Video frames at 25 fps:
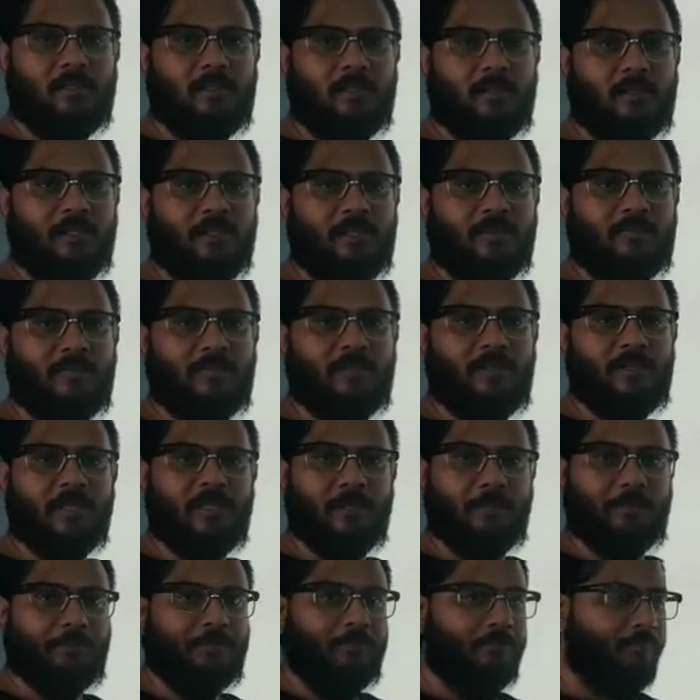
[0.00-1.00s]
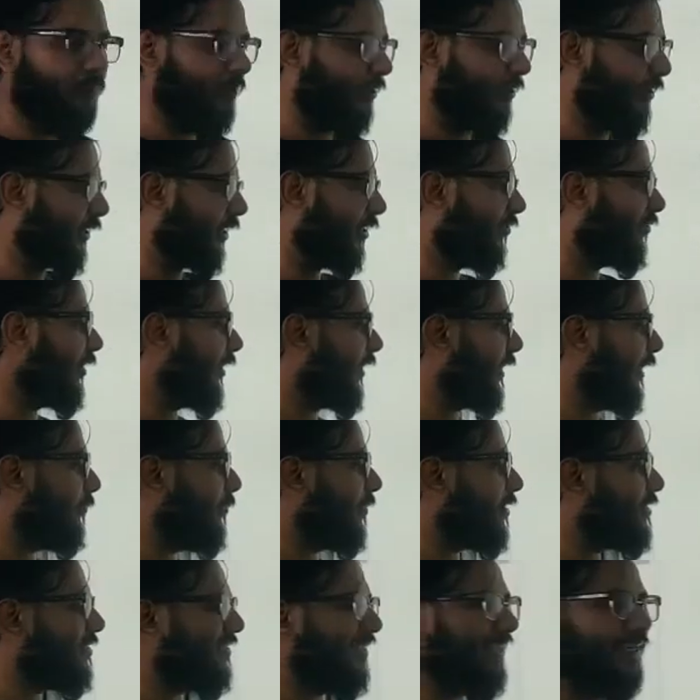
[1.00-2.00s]
the given time. The given time
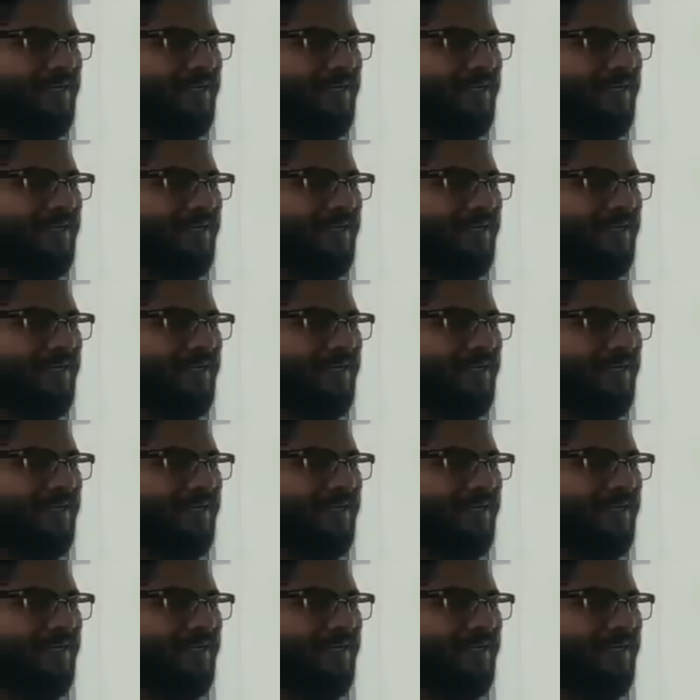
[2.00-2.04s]
is